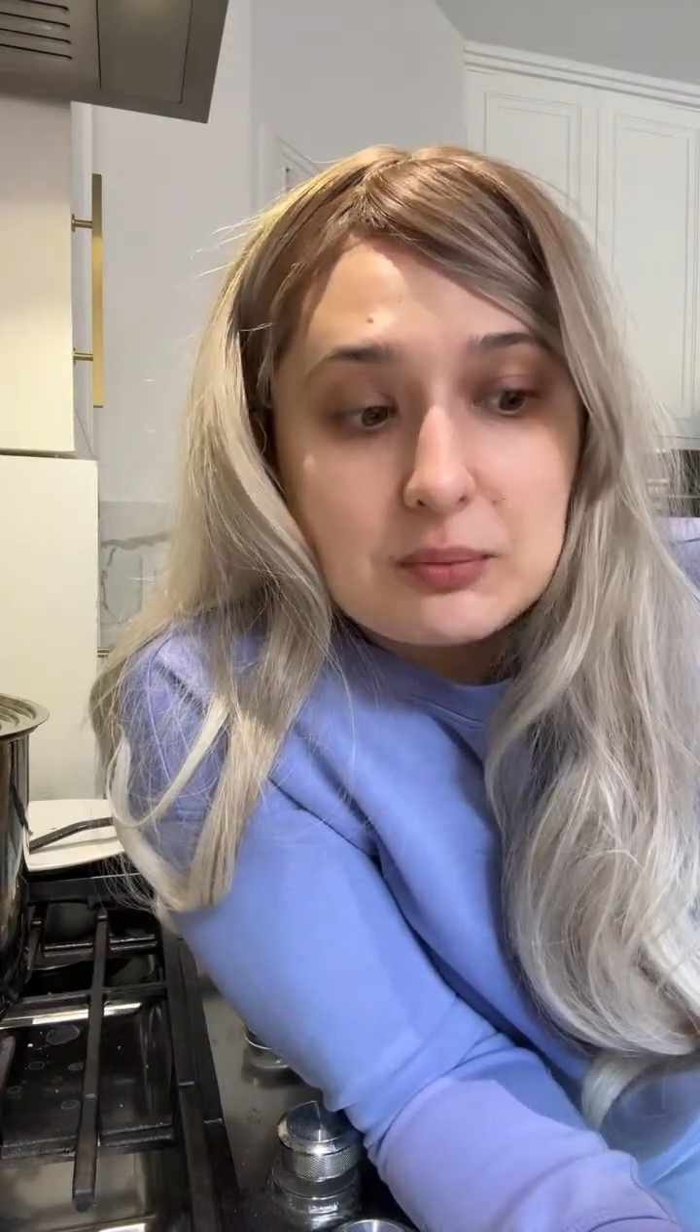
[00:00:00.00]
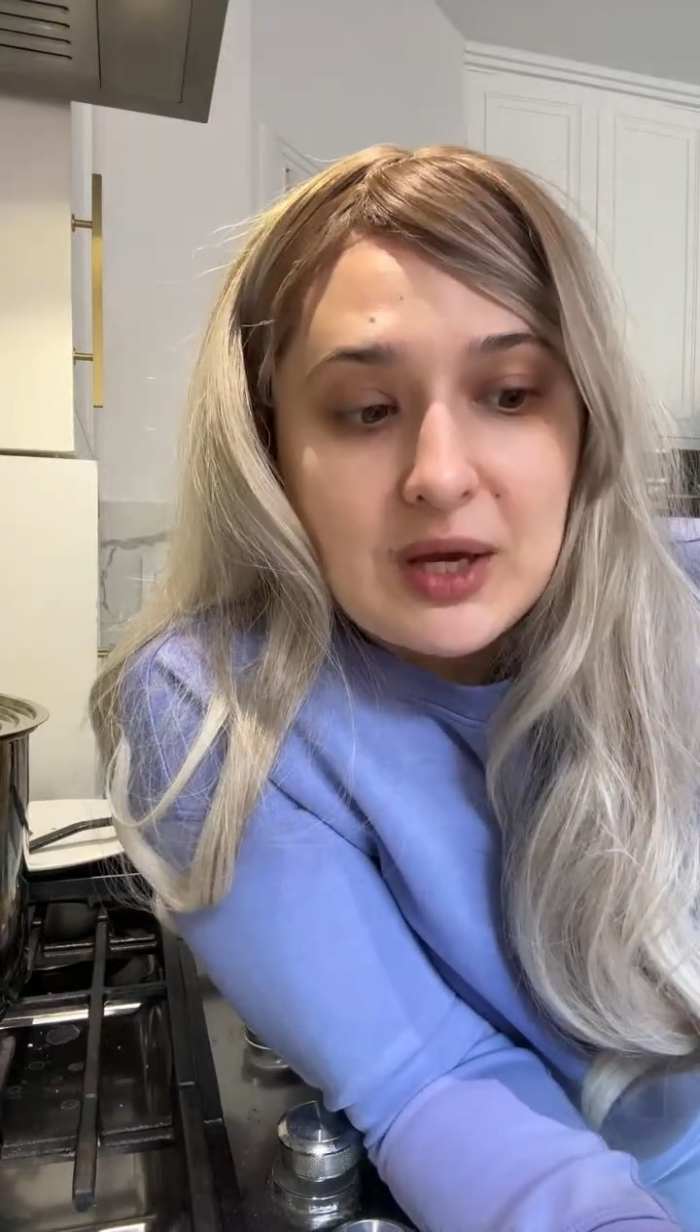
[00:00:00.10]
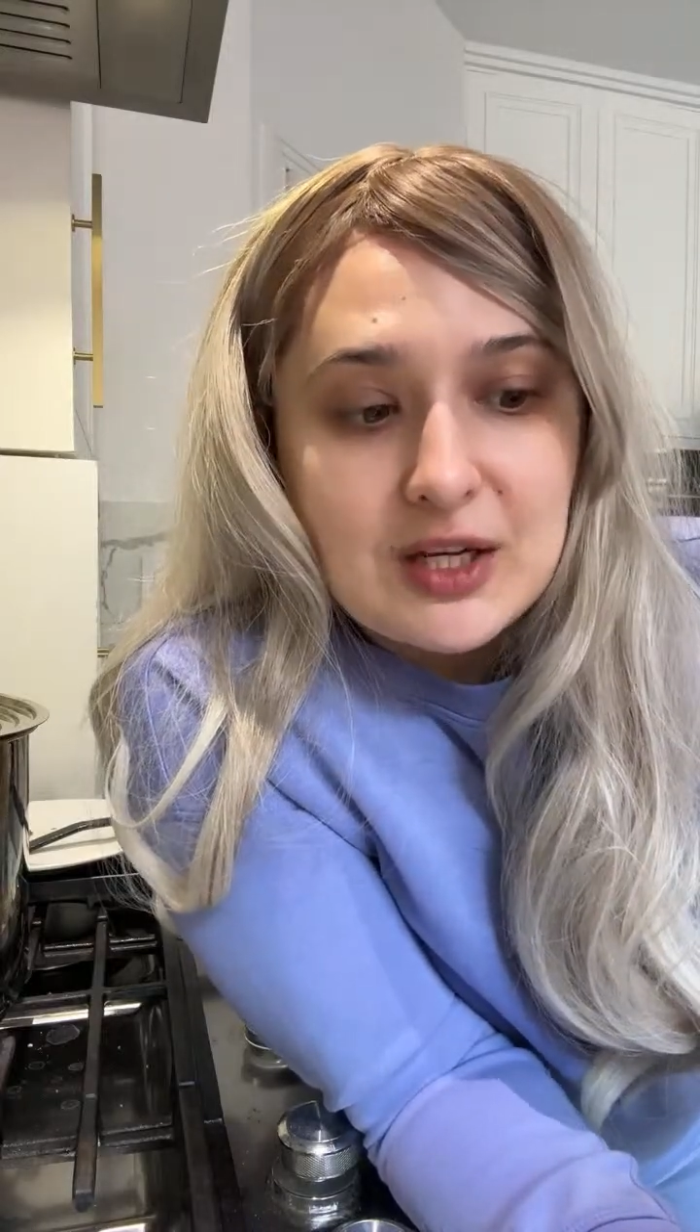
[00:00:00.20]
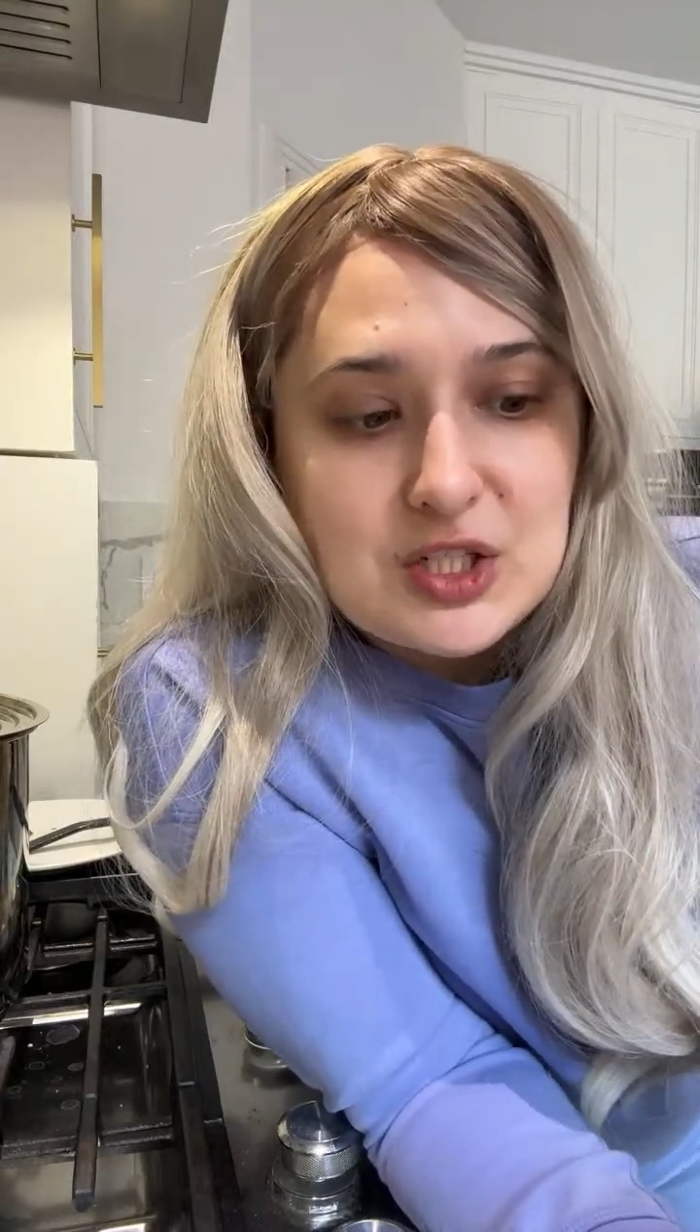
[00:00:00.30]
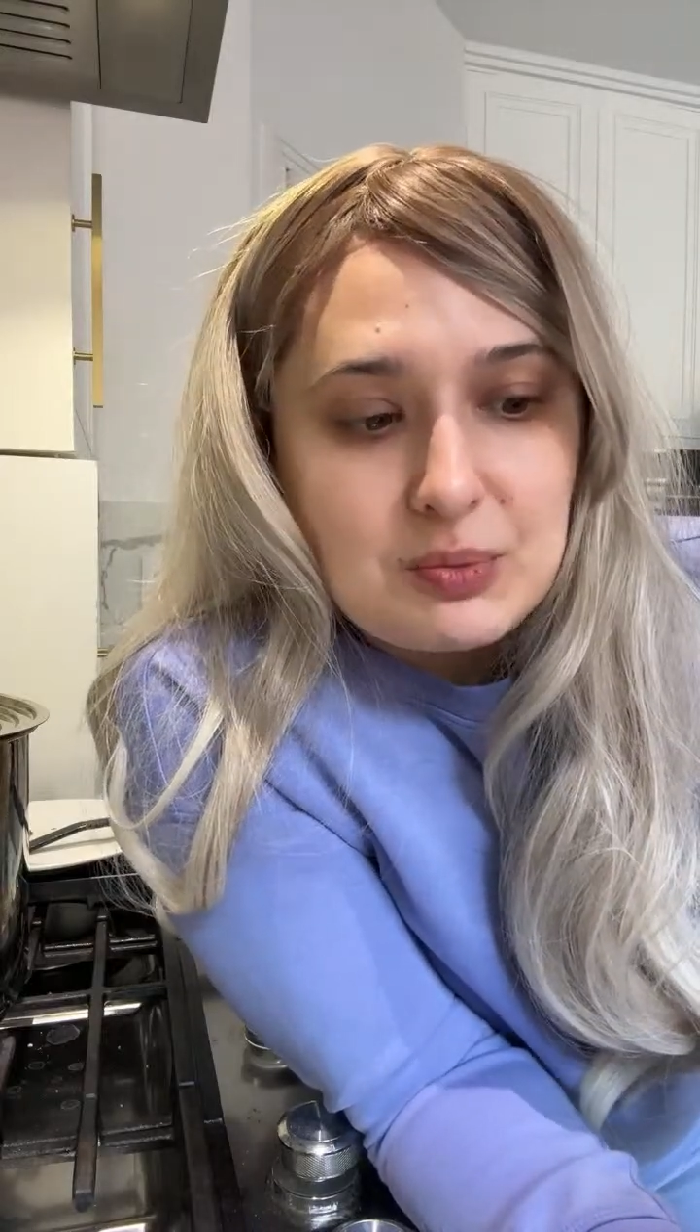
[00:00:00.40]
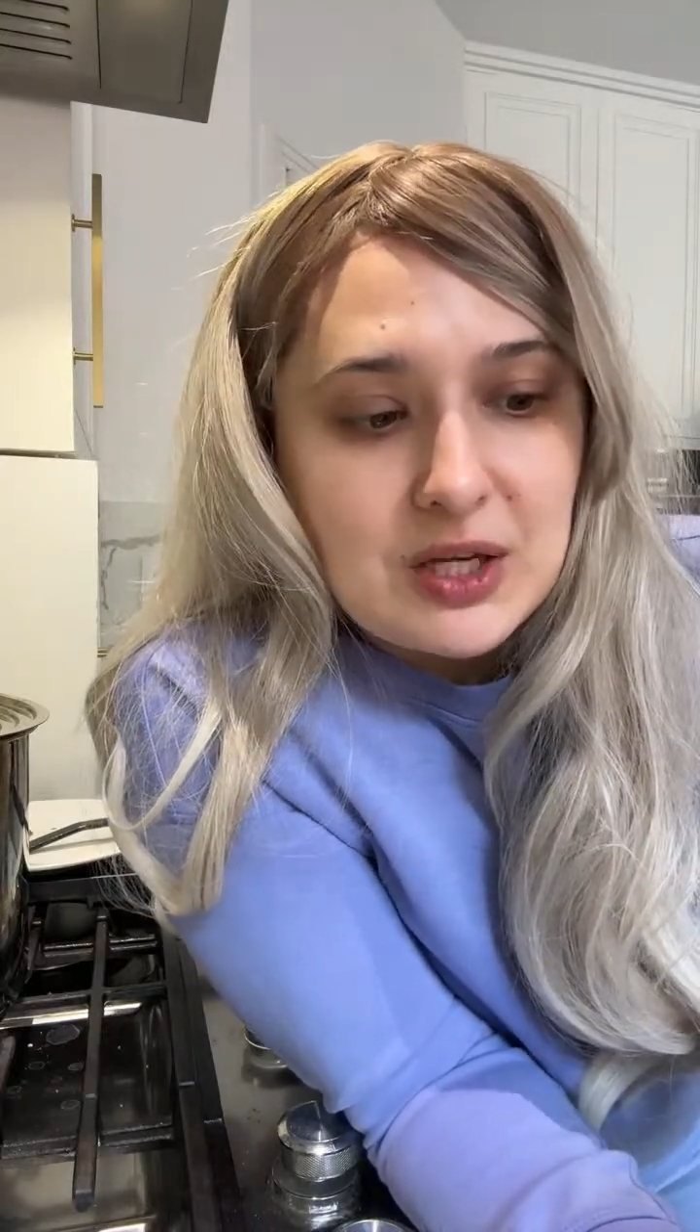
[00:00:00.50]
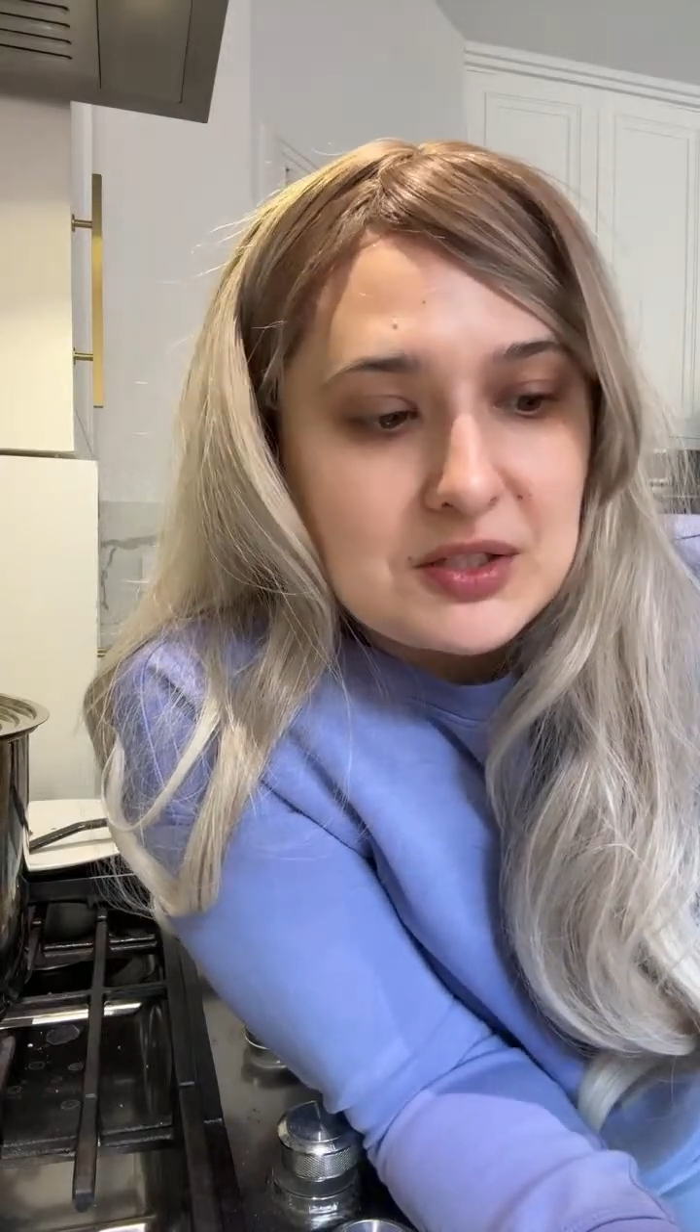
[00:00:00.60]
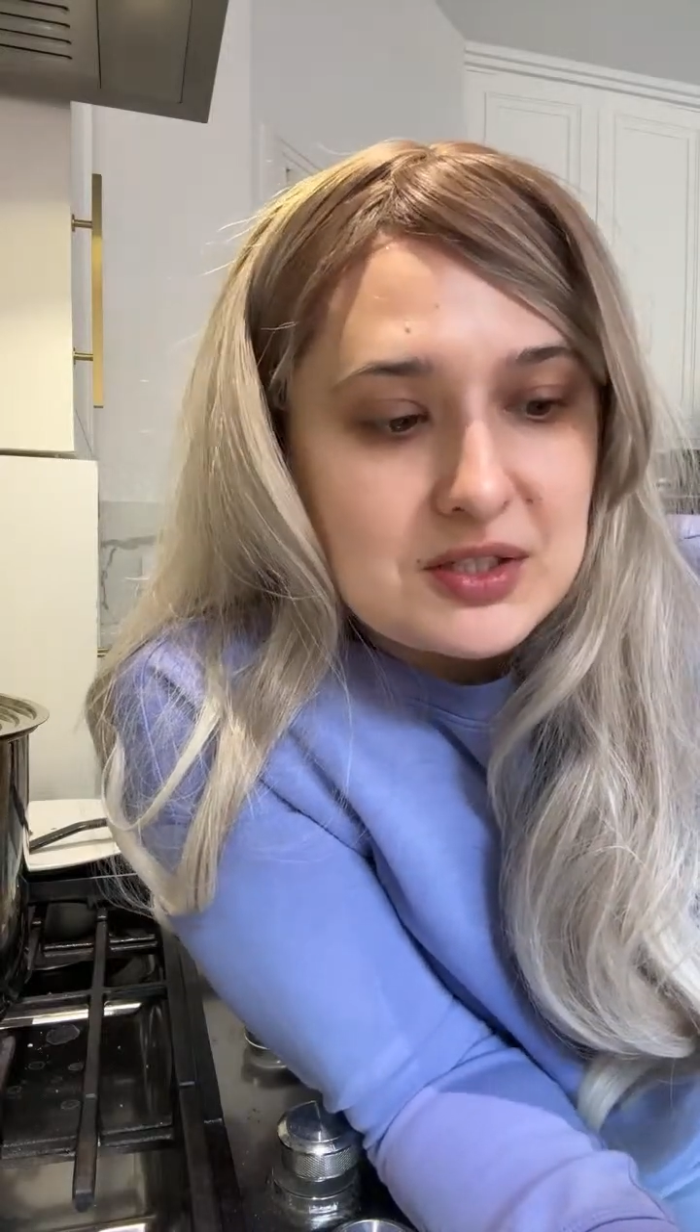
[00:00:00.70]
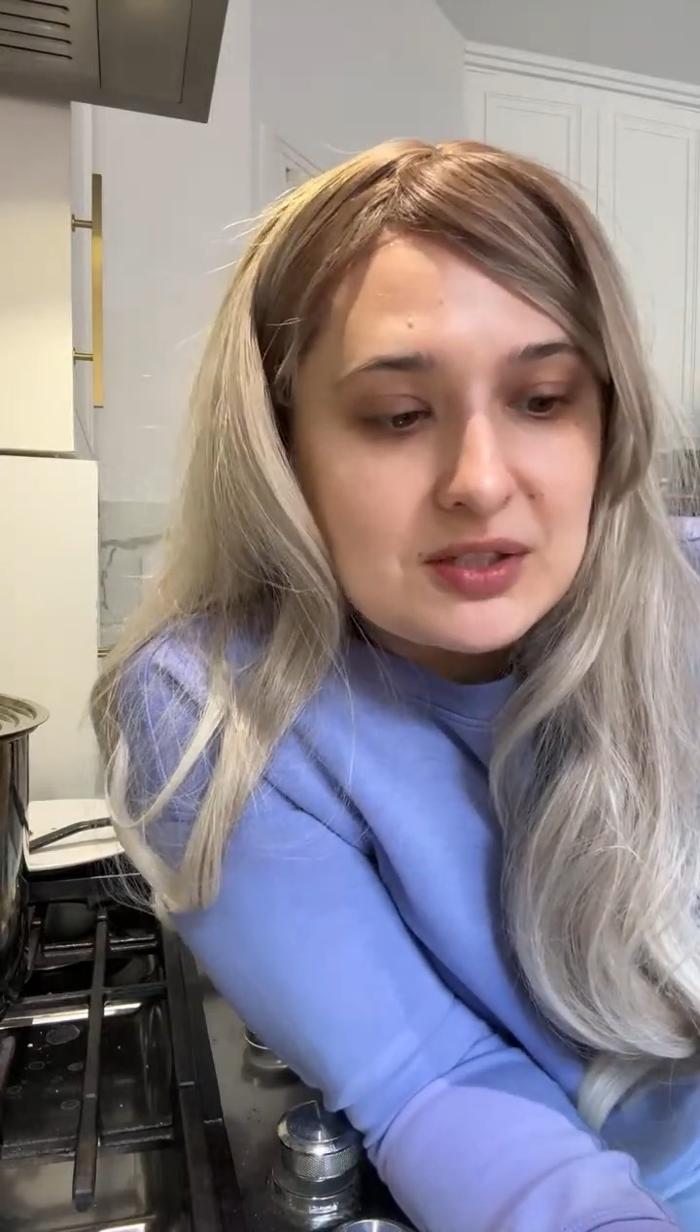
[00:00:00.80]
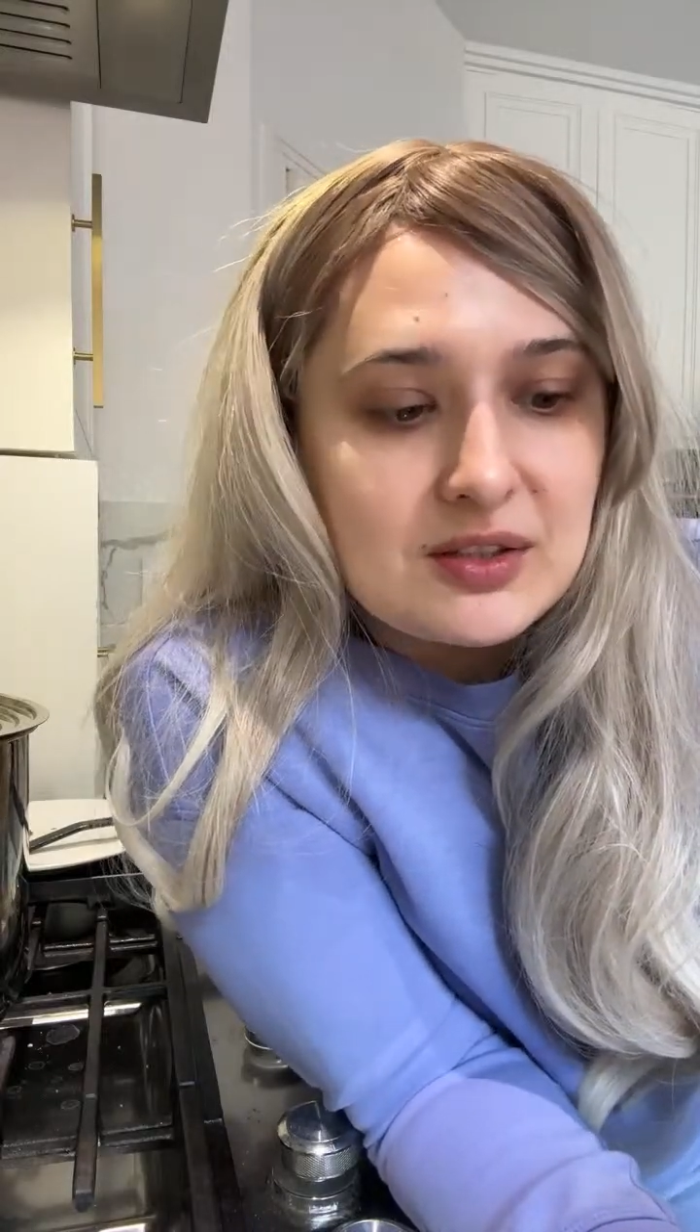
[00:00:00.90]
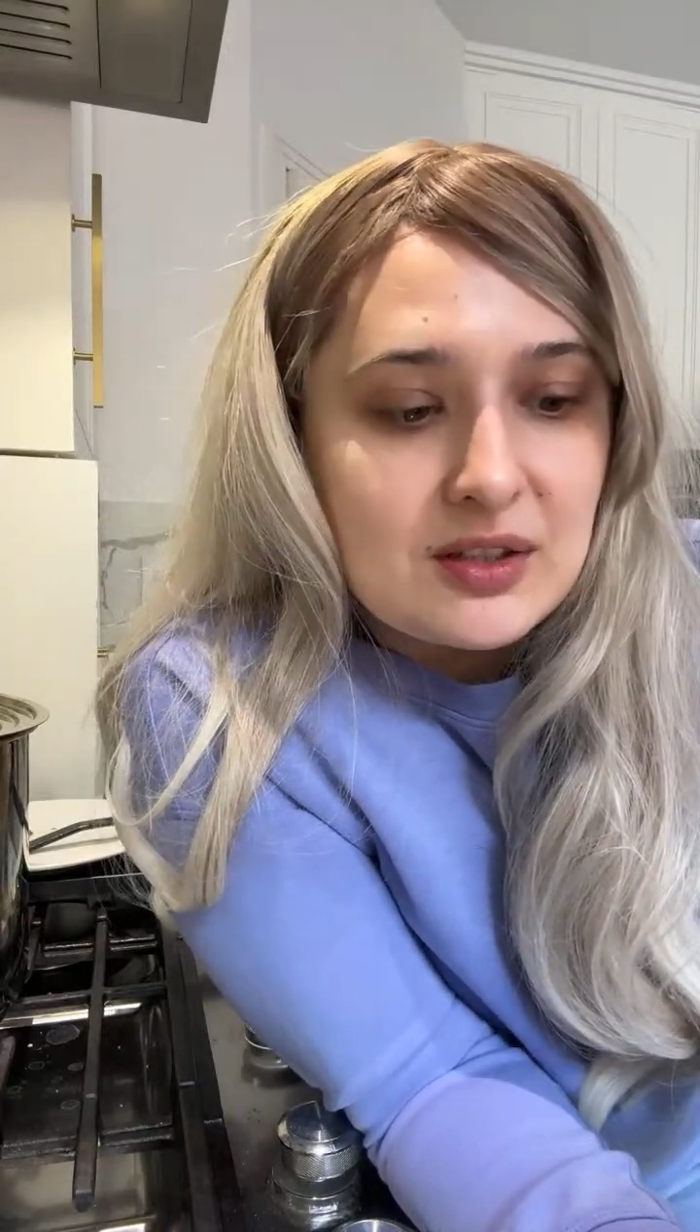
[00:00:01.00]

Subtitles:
management